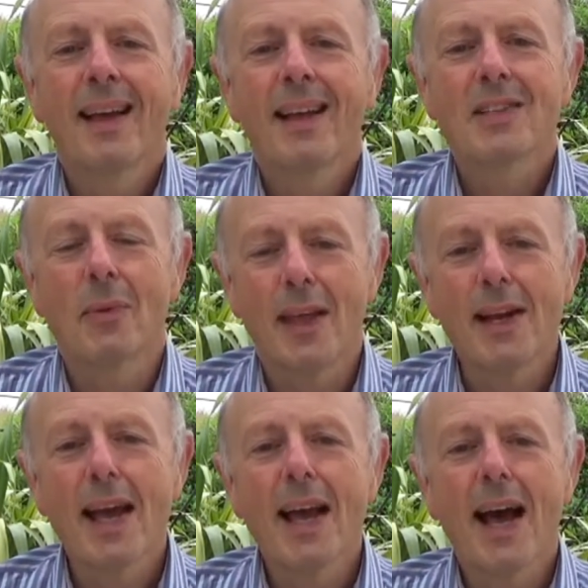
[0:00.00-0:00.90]
So then
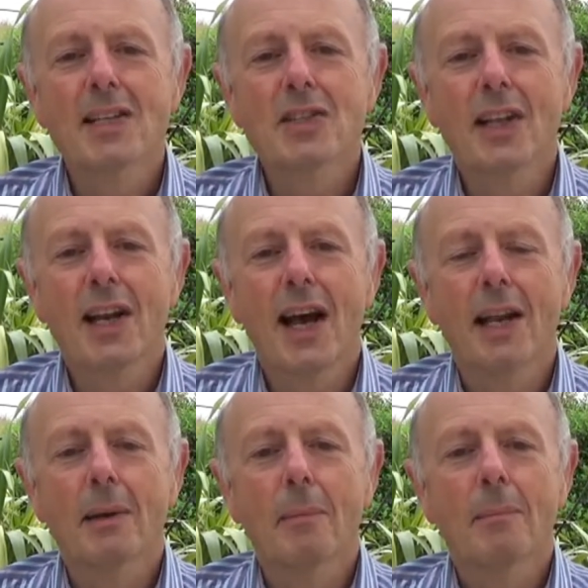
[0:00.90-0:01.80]
I ask the
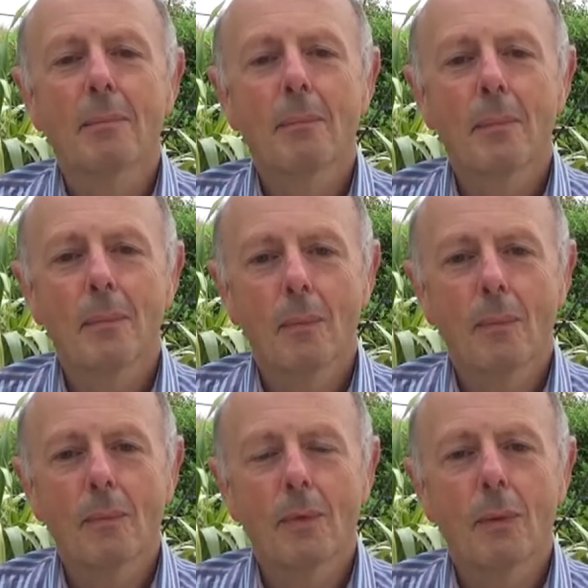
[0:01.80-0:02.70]
client,
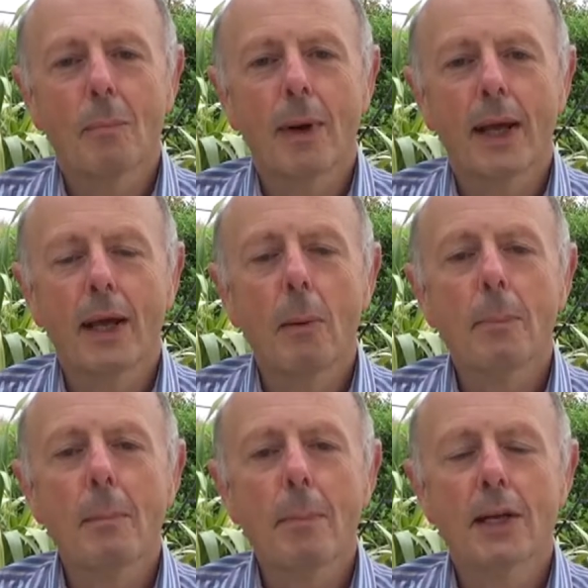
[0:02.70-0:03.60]
bringing up
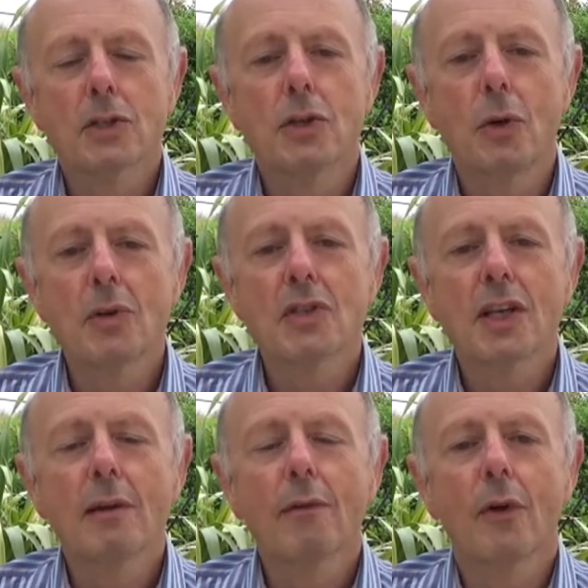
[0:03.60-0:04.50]
that picture, noticing
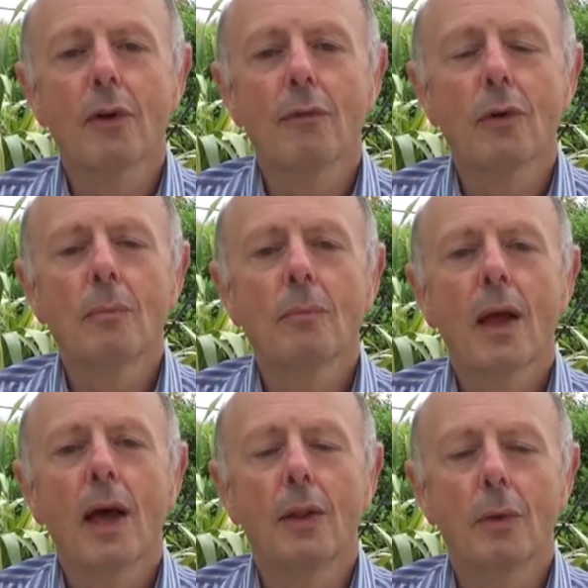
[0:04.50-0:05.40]
it in front of you,
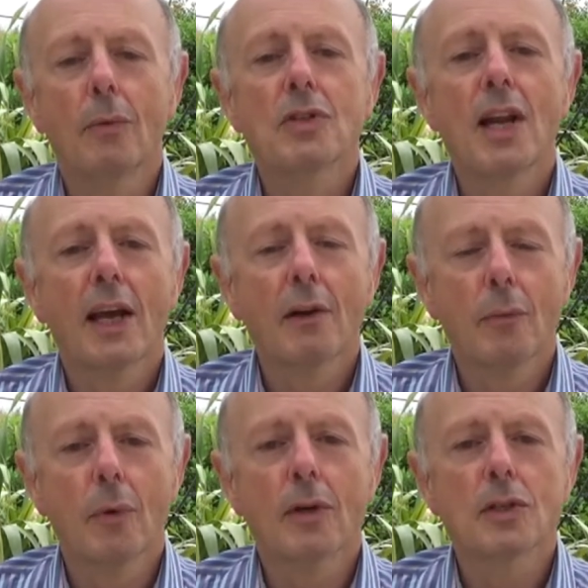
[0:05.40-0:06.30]
and those negative
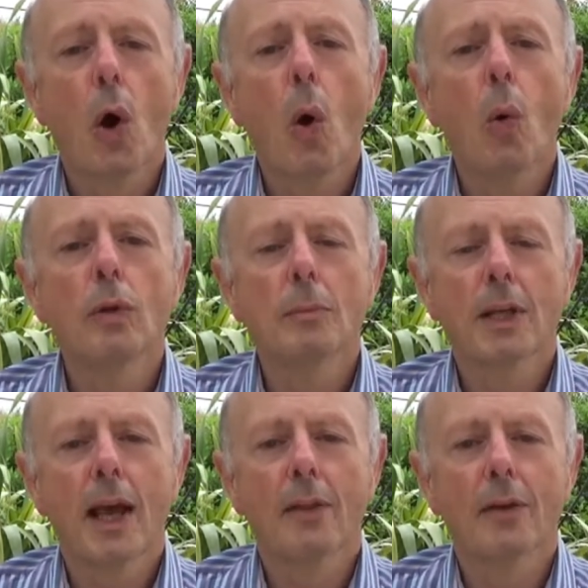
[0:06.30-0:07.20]
words, hold them
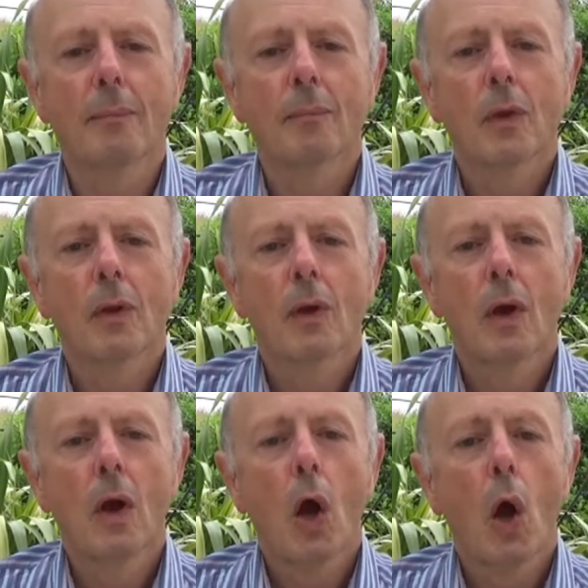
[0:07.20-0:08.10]
together.
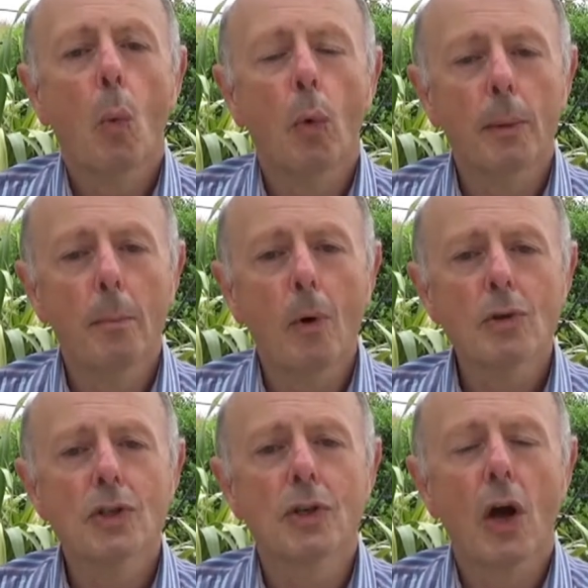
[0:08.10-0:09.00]
What
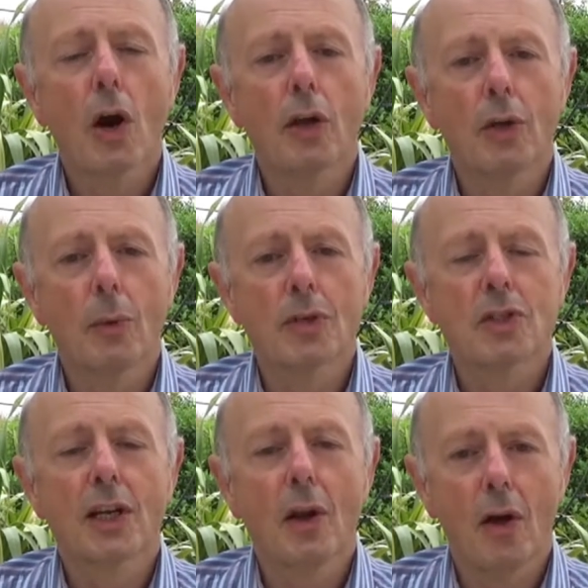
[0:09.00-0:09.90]
emotion are you
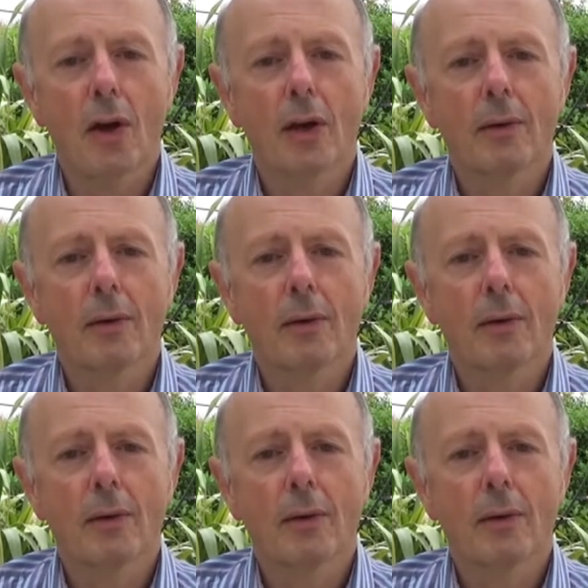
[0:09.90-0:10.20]
noticing now?